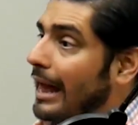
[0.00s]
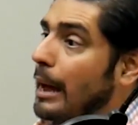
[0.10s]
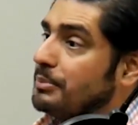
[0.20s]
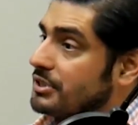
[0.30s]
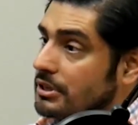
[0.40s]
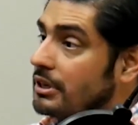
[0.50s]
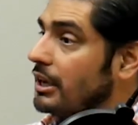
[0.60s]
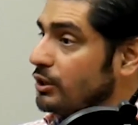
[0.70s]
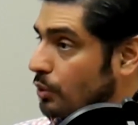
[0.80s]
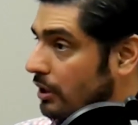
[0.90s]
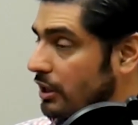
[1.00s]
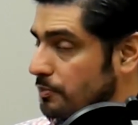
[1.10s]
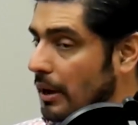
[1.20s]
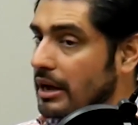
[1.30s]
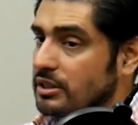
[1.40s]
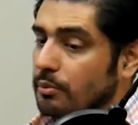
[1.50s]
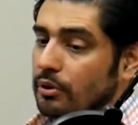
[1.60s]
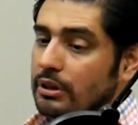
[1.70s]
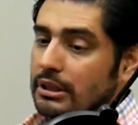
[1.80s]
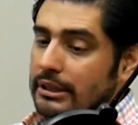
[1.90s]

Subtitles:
Apps as quickly as possible,